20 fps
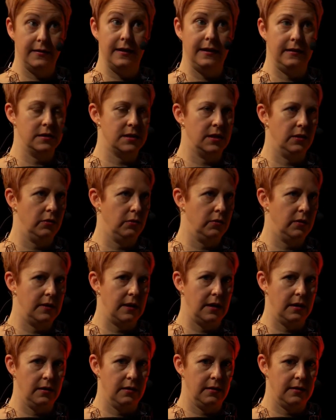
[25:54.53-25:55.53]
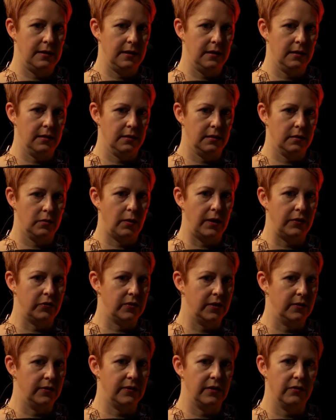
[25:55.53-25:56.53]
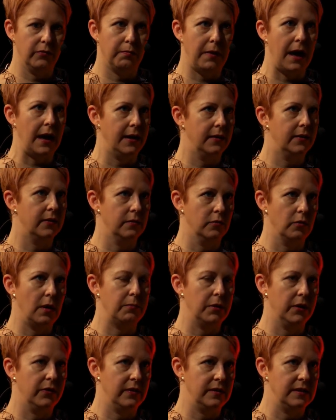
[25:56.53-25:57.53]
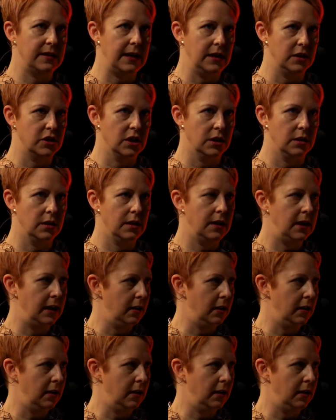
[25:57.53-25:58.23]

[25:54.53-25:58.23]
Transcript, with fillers: into the, the questions of bias and representation